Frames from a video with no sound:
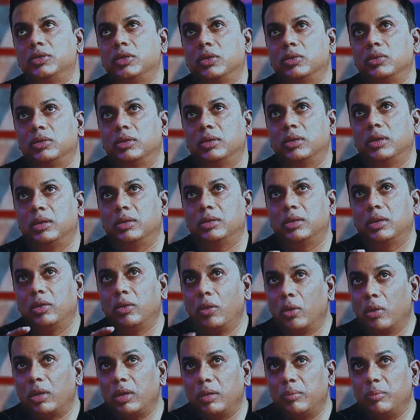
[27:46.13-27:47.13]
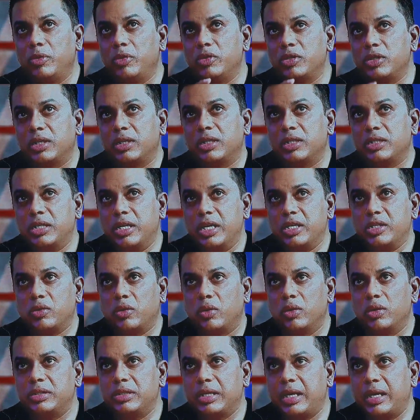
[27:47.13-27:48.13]
So the local music industry has
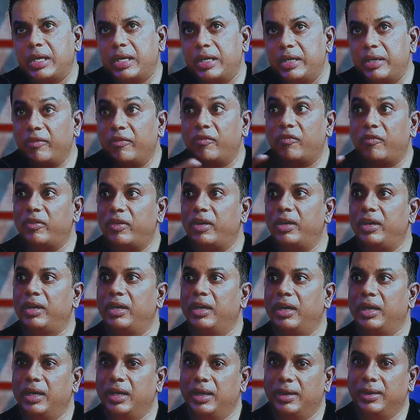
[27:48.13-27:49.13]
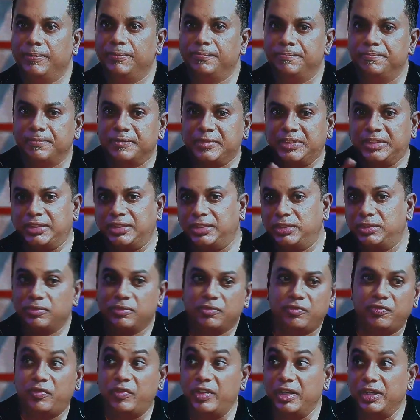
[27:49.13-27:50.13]
always had a different
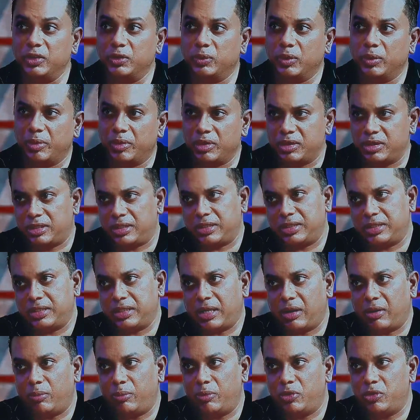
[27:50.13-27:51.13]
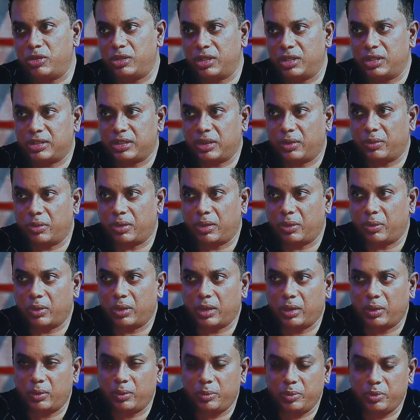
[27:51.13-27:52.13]
feel to it because it's our music, it's
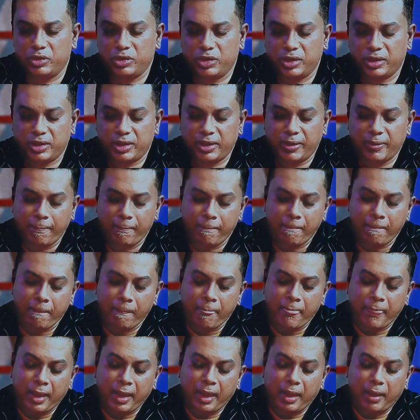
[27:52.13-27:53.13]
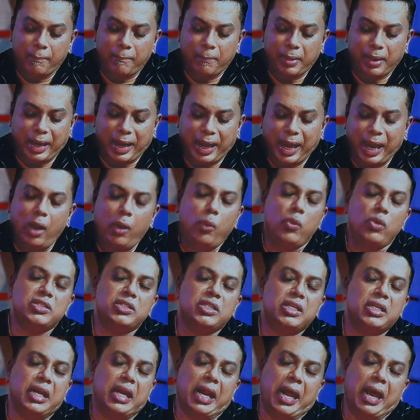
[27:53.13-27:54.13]
our music, right? But how
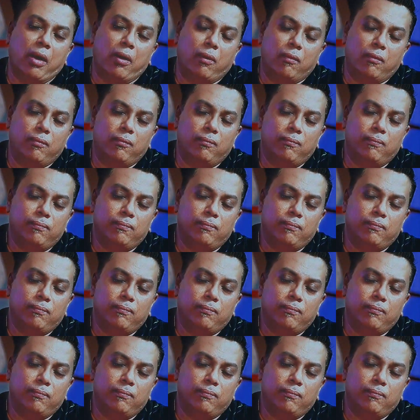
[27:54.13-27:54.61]
is it now?